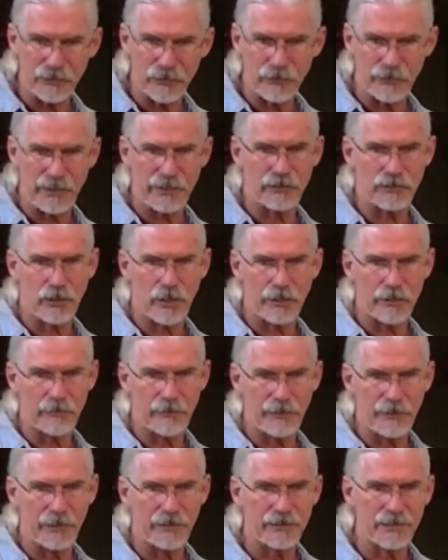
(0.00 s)
So that's talking
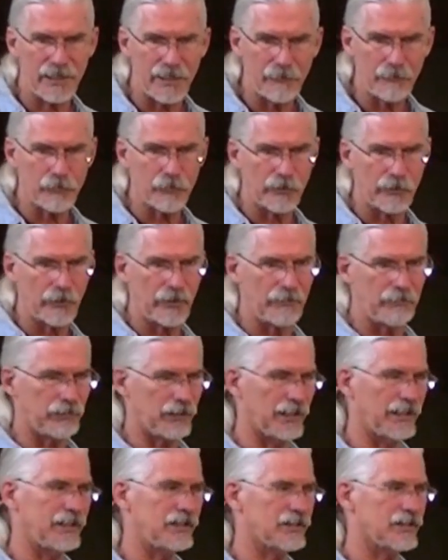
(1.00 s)
about a temporary
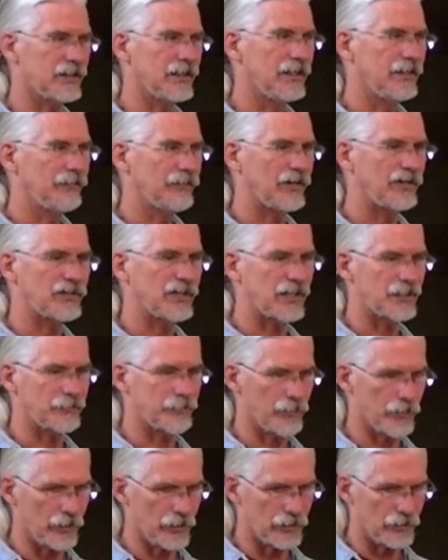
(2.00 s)
place. They say it's
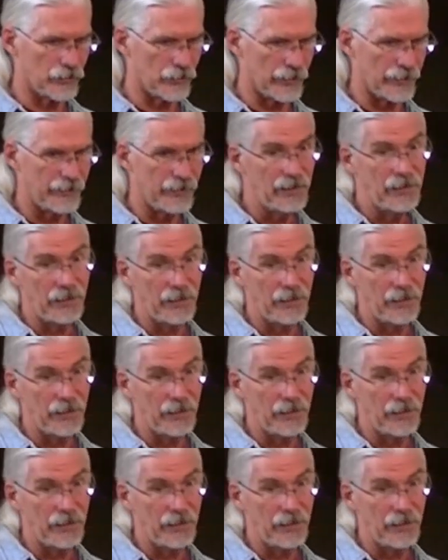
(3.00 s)
purgatory.